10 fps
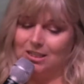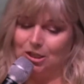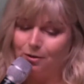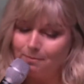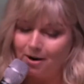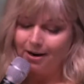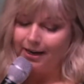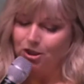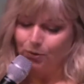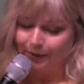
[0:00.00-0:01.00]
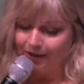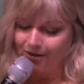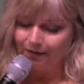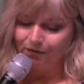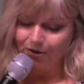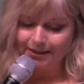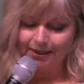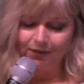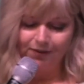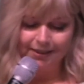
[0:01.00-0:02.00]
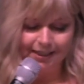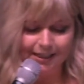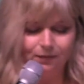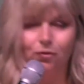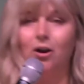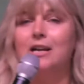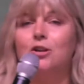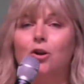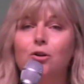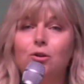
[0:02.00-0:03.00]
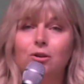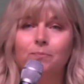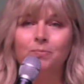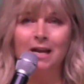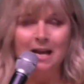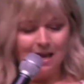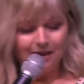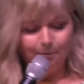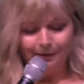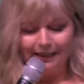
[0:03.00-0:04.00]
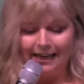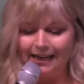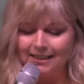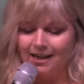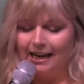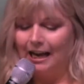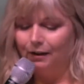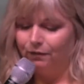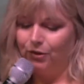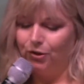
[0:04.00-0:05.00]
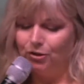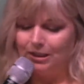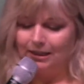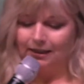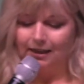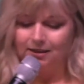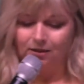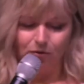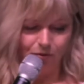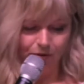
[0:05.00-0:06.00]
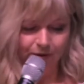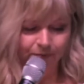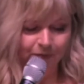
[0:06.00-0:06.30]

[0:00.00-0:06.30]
Jeremiah twenty-nine verse eleven says, "For I know the plans I have for you, declares the Lord.